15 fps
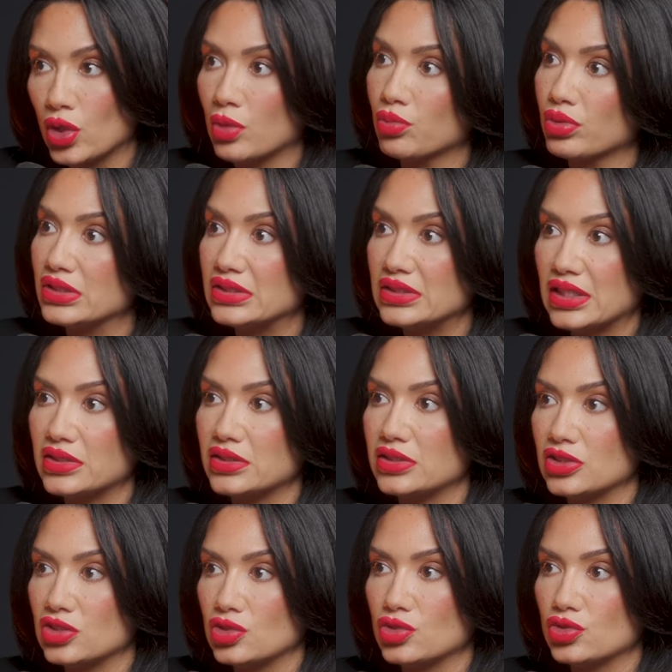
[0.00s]
and
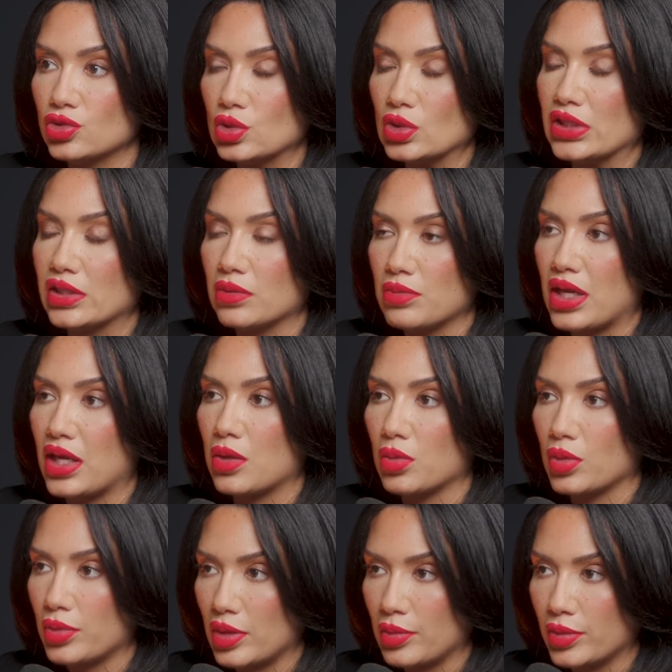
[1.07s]
presenting you truly compatible
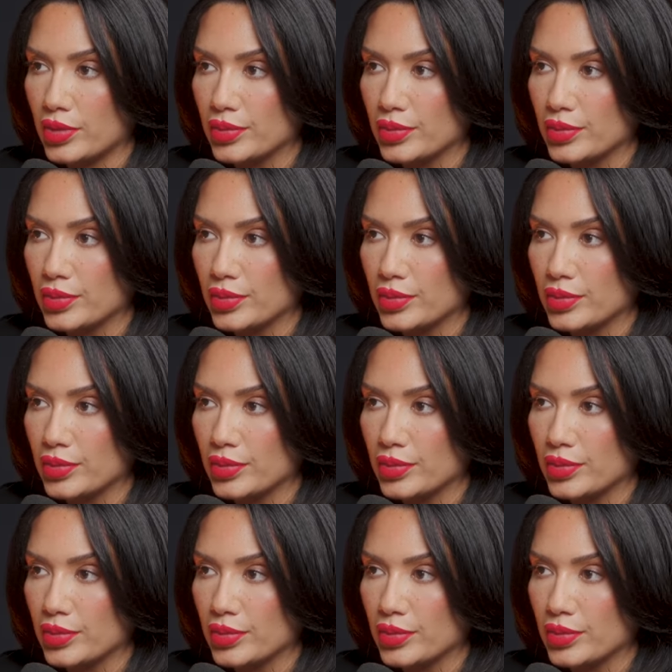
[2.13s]
people.